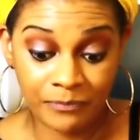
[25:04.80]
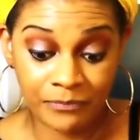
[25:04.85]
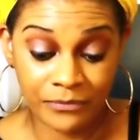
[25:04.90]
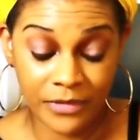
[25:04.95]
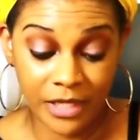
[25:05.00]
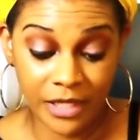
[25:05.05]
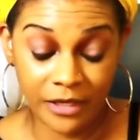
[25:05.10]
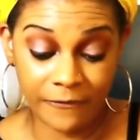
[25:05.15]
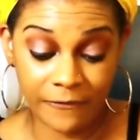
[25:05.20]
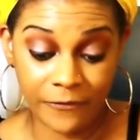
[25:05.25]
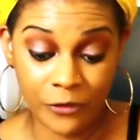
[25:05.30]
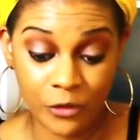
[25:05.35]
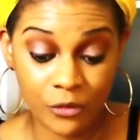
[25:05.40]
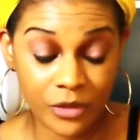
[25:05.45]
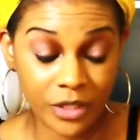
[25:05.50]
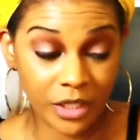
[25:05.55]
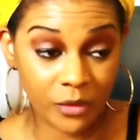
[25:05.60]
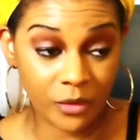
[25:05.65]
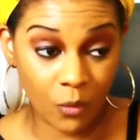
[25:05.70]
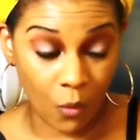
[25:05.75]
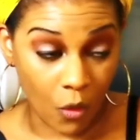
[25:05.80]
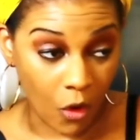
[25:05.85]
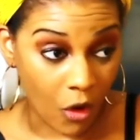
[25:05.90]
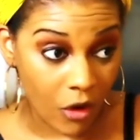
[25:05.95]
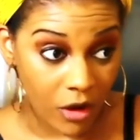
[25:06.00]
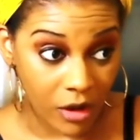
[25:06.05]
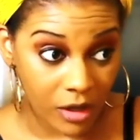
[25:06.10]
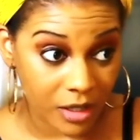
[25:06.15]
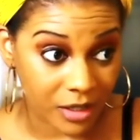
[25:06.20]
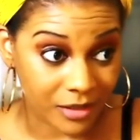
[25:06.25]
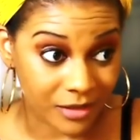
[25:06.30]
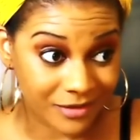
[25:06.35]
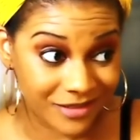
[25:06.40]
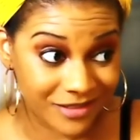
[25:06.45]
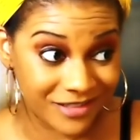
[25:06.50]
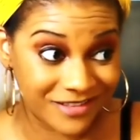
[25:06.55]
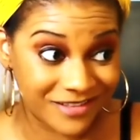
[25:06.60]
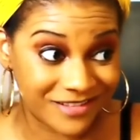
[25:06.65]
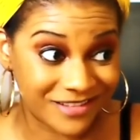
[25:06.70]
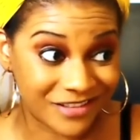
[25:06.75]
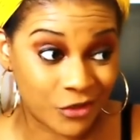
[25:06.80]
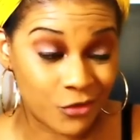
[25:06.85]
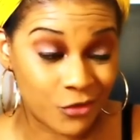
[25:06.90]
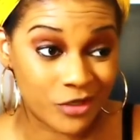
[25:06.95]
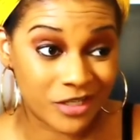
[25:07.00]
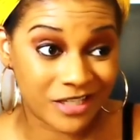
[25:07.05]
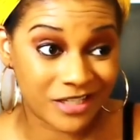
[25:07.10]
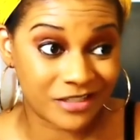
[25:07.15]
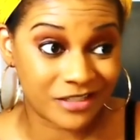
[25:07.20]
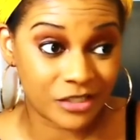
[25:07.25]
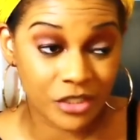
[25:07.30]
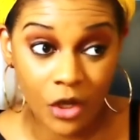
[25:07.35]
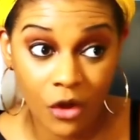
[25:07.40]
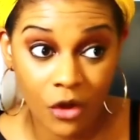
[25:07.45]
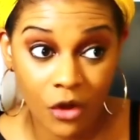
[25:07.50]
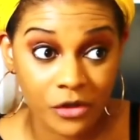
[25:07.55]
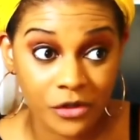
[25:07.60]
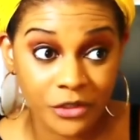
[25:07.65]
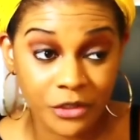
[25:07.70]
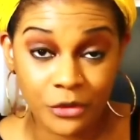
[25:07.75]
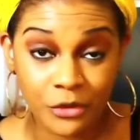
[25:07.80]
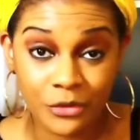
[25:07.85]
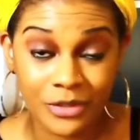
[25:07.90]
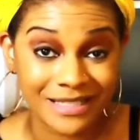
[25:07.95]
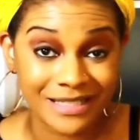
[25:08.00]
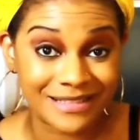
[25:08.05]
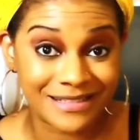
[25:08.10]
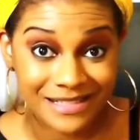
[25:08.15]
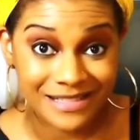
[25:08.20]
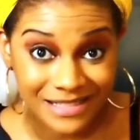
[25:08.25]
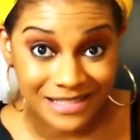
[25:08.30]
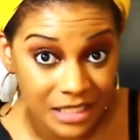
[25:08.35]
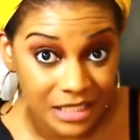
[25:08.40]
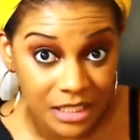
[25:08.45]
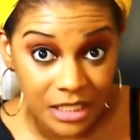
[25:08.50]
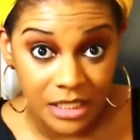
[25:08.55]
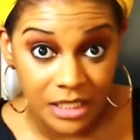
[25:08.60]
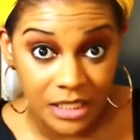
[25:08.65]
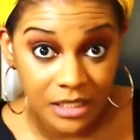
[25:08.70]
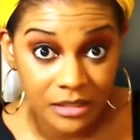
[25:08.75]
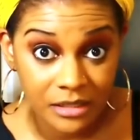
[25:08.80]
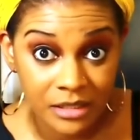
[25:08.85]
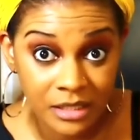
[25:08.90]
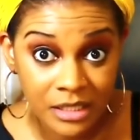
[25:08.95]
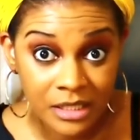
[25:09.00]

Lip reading: if you can walk, you can talk, you can see.